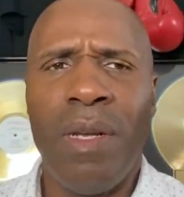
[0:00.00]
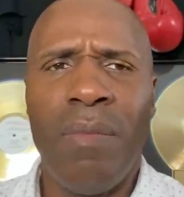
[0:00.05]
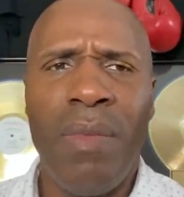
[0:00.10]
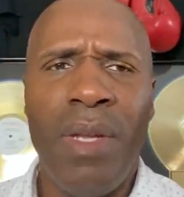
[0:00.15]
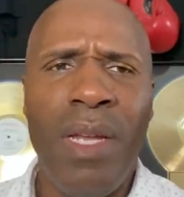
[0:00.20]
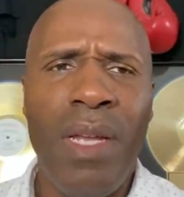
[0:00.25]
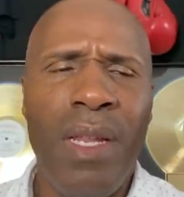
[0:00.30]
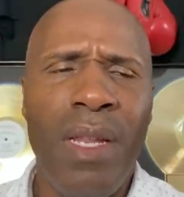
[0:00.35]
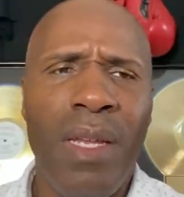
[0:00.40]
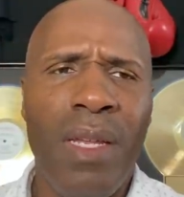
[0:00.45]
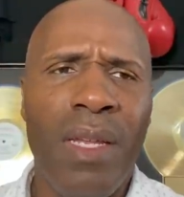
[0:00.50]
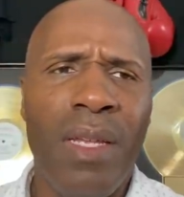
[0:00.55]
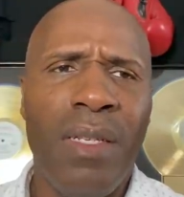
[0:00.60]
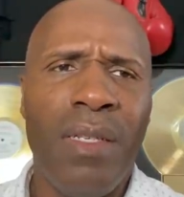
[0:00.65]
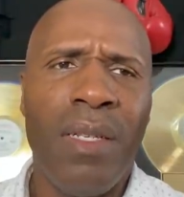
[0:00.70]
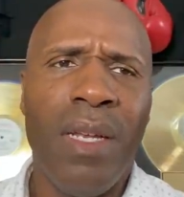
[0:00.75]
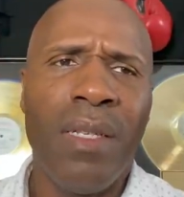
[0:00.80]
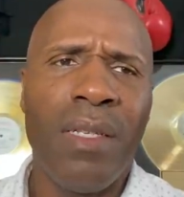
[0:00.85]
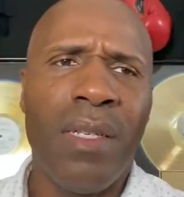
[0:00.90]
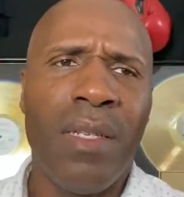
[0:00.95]
I mean, he didn't
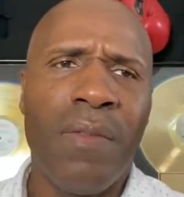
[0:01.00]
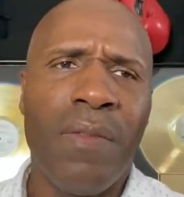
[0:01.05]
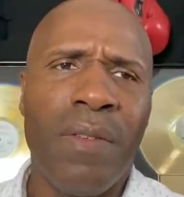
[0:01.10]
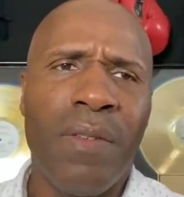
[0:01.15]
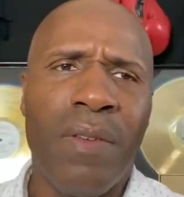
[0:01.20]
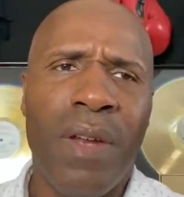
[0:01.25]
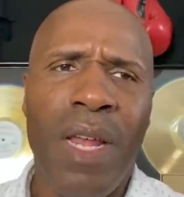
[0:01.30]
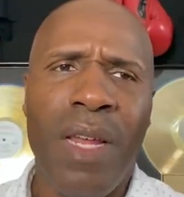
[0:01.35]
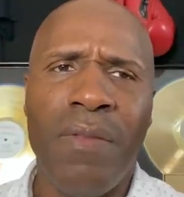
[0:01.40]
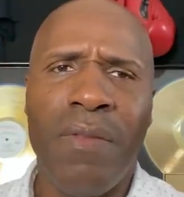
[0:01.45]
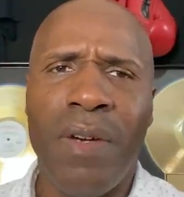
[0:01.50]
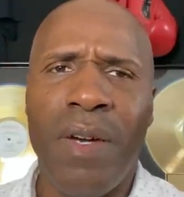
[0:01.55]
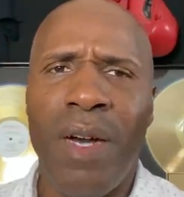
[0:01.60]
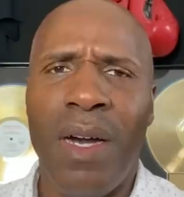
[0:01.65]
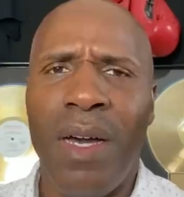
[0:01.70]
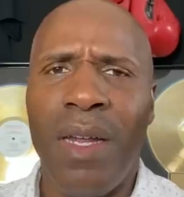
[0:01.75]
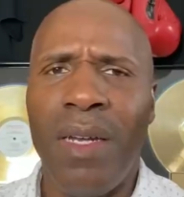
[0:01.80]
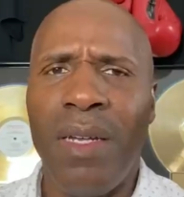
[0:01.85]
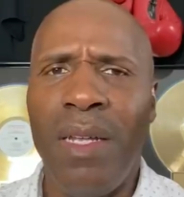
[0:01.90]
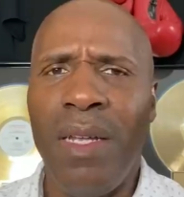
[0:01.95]
get justice for
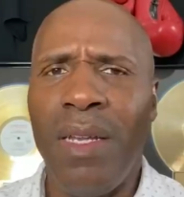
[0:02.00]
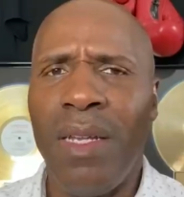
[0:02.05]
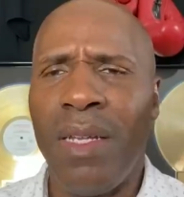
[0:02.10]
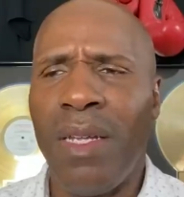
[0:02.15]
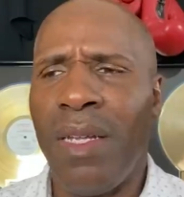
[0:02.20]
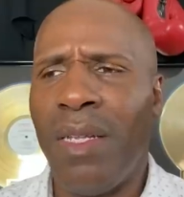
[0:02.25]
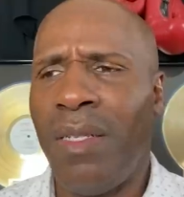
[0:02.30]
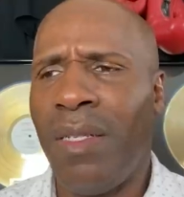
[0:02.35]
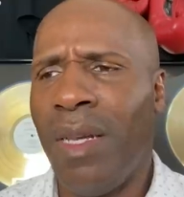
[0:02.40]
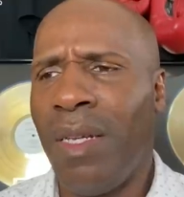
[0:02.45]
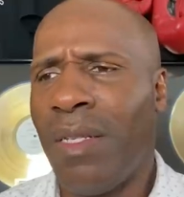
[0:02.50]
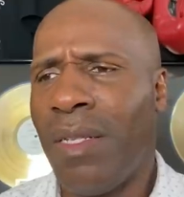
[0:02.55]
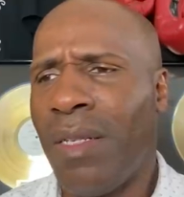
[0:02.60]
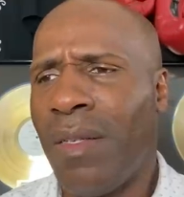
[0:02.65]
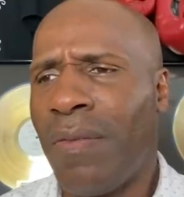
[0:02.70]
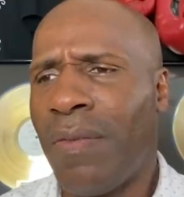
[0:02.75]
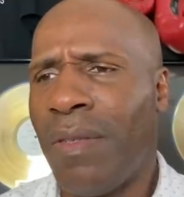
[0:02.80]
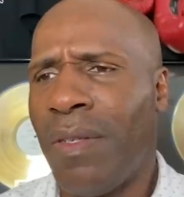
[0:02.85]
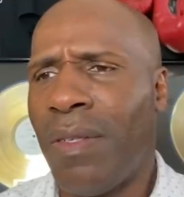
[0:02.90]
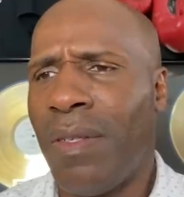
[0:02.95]
Trayvon and he didn't get
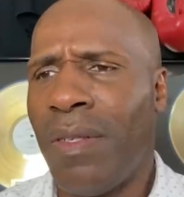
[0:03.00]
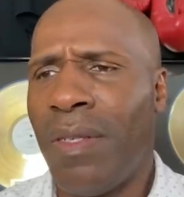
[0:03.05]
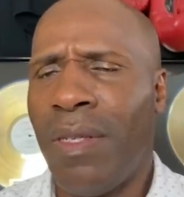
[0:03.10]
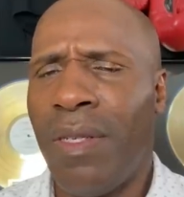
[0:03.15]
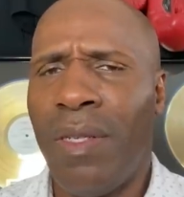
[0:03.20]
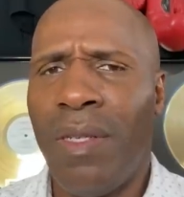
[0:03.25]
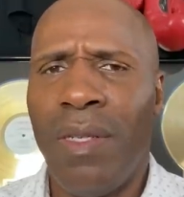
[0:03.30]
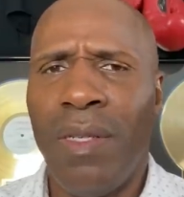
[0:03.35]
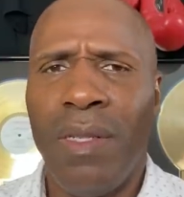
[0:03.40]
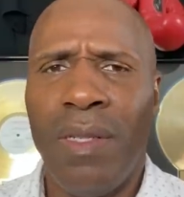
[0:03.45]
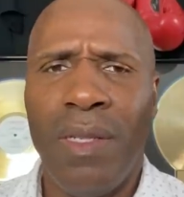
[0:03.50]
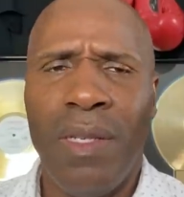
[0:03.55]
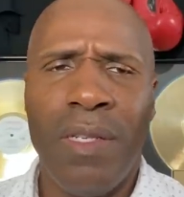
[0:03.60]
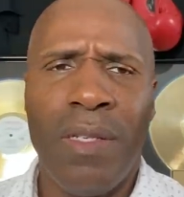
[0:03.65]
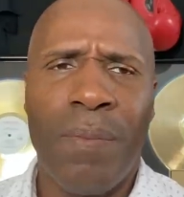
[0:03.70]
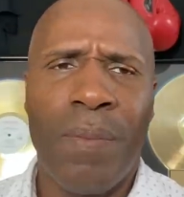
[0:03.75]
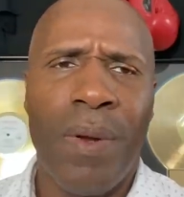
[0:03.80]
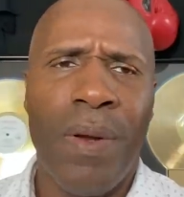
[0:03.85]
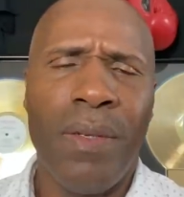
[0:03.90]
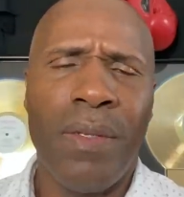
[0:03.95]
justice for
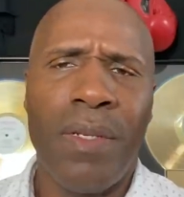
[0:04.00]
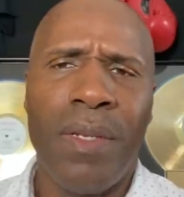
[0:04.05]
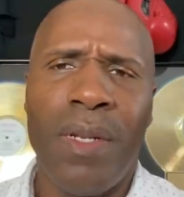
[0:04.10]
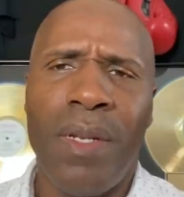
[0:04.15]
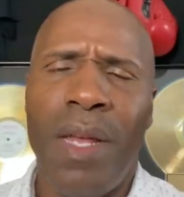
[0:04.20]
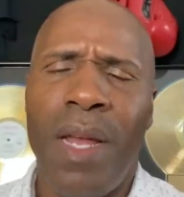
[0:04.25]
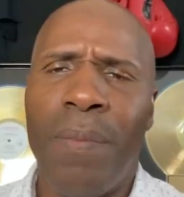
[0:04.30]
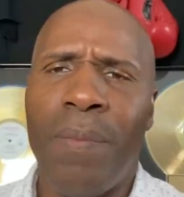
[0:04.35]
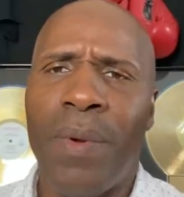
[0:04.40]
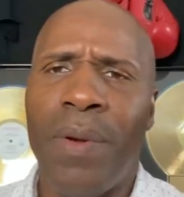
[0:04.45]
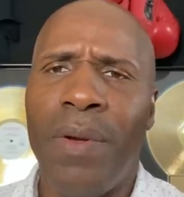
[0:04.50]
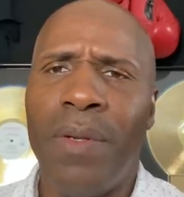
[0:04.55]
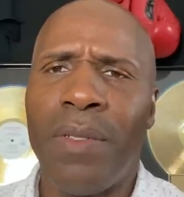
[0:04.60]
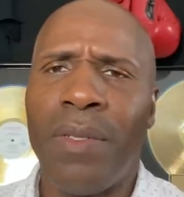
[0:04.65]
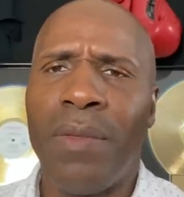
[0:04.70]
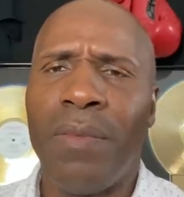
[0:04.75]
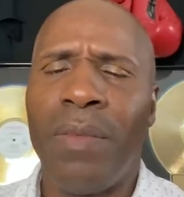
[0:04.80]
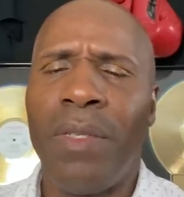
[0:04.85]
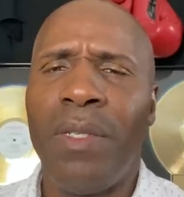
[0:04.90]
this person and that person.